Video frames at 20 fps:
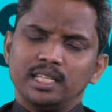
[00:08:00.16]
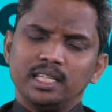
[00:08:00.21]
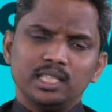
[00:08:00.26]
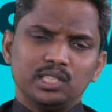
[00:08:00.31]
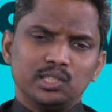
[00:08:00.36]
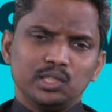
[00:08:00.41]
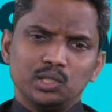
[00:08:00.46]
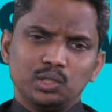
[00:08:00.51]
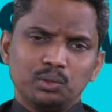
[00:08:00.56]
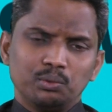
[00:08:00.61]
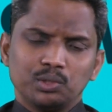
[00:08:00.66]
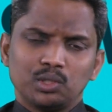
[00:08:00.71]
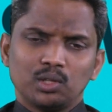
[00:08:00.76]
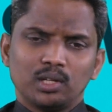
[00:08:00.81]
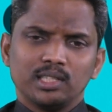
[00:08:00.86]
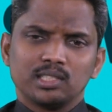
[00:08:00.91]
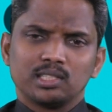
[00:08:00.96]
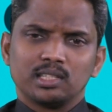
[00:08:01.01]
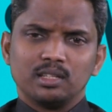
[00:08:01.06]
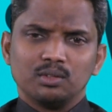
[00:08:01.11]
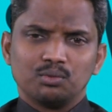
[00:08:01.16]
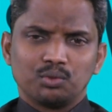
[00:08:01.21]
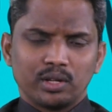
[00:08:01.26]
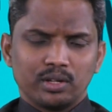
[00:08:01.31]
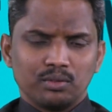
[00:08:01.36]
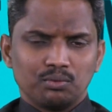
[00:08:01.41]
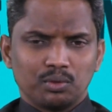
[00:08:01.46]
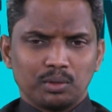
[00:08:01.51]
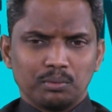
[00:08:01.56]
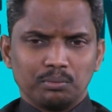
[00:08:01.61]
each individual is
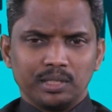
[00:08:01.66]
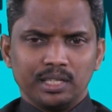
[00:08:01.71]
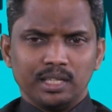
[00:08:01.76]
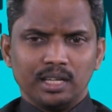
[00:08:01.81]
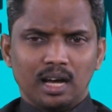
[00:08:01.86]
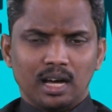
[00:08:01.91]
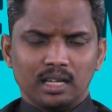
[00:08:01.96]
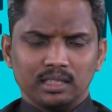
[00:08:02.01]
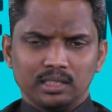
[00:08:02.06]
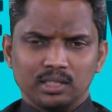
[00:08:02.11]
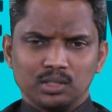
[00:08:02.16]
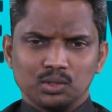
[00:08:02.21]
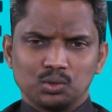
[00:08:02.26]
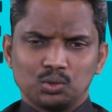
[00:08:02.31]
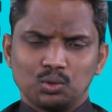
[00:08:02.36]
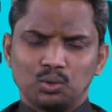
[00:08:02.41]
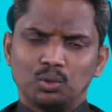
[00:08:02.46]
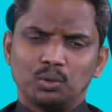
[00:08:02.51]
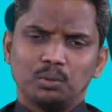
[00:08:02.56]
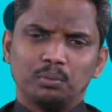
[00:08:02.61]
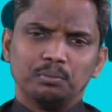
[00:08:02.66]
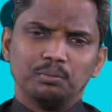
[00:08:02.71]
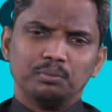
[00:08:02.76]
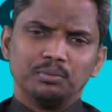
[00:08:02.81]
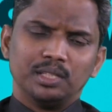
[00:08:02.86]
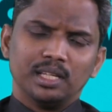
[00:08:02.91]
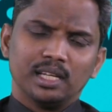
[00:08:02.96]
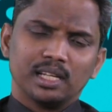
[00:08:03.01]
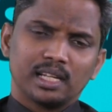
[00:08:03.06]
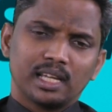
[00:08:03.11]
different from the other. So
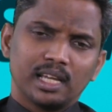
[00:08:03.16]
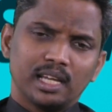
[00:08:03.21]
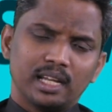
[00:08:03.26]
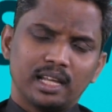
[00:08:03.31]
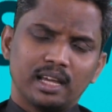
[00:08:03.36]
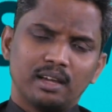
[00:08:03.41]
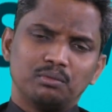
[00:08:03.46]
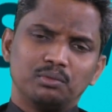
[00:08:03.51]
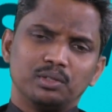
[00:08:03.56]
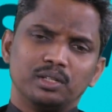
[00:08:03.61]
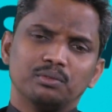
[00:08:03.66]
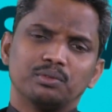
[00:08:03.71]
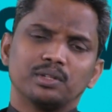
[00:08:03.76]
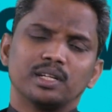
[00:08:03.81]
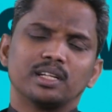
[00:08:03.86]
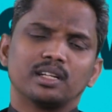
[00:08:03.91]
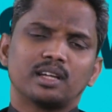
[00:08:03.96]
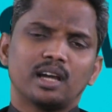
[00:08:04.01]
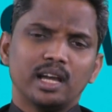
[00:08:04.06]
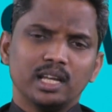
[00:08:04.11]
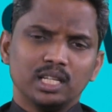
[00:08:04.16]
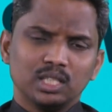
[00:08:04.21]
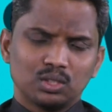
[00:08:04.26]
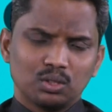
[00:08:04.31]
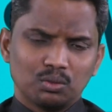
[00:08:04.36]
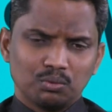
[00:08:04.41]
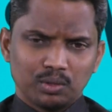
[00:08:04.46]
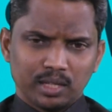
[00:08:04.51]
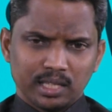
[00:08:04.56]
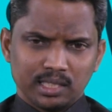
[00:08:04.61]
there can have different kinds
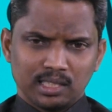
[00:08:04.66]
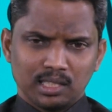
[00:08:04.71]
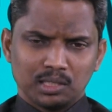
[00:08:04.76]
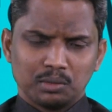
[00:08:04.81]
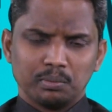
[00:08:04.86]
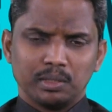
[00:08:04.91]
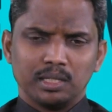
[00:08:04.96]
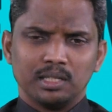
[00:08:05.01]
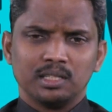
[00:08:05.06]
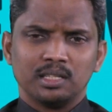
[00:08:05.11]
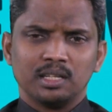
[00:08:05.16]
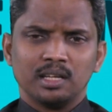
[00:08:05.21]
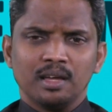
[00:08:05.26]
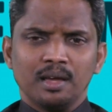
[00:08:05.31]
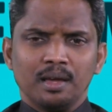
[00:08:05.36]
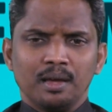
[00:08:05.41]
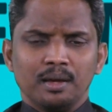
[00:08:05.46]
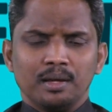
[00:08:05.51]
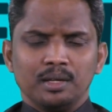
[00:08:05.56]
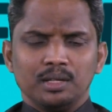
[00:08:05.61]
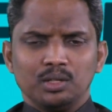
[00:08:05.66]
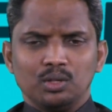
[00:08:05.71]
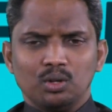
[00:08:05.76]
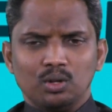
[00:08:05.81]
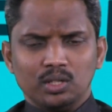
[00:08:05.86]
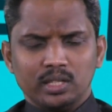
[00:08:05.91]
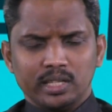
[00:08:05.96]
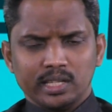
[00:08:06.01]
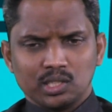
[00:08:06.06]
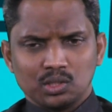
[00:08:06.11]
of assessment,
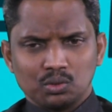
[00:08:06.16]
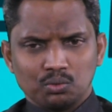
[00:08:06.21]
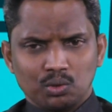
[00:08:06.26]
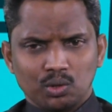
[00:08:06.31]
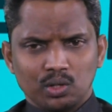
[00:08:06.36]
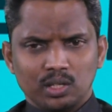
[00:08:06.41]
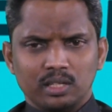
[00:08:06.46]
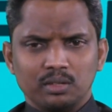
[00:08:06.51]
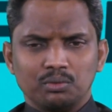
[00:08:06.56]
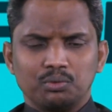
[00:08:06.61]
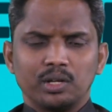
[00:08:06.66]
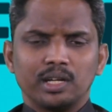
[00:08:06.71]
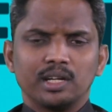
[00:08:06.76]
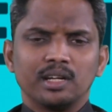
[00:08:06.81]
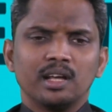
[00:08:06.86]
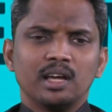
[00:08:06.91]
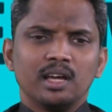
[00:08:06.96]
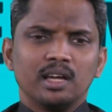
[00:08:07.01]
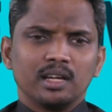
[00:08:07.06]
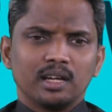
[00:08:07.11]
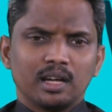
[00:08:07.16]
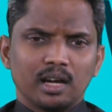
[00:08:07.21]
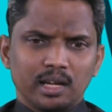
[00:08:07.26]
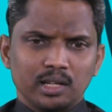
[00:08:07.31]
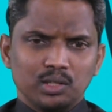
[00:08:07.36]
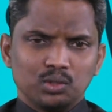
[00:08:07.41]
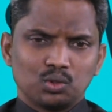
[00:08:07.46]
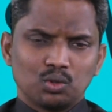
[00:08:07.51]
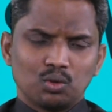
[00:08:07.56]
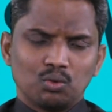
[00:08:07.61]
tests for different
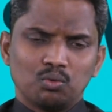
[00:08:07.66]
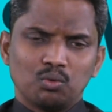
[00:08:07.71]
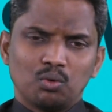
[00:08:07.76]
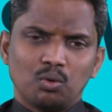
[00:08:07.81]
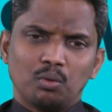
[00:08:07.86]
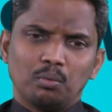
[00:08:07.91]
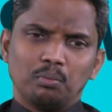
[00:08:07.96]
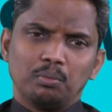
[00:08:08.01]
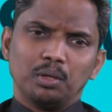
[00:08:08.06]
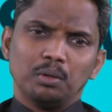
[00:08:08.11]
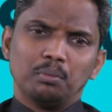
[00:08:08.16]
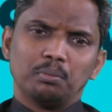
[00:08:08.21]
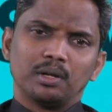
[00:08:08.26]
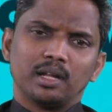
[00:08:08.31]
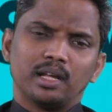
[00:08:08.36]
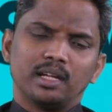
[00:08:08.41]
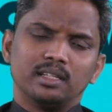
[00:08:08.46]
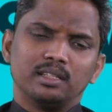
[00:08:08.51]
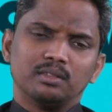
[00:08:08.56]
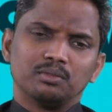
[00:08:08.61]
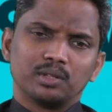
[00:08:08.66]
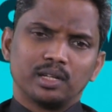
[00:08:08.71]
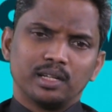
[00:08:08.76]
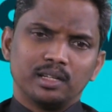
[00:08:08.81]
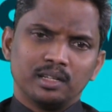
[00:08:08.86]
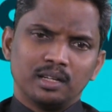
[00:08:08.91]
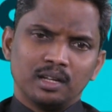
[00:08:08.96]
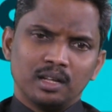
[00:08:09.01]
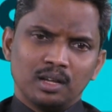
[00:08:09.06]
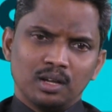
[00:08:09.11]
kinds of people and
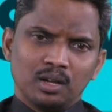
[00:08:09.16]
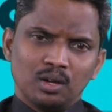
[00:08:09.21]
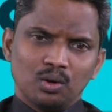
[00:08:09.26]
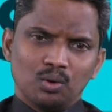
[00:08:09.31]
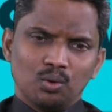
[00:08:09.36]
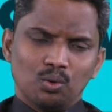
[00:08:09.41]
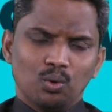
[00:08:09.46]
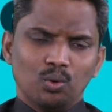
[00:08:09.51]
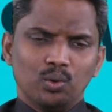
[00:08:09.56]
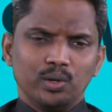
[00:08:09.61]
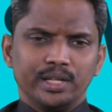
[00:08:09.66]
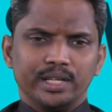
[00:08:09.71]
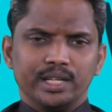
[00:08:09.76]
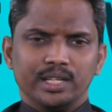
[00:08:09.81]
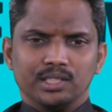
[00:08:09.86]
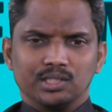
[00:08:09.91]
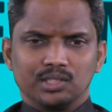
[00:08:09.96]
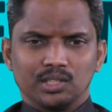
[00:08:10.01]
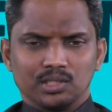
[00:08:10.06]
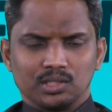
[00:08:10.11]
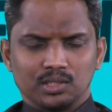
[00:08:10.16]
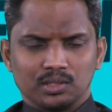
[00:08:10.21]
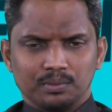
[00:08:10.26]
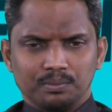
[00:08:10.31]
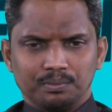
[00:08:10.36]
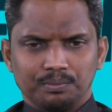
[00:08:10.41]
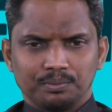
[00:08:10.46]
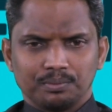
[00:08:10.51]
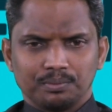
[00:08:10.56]
different audiences.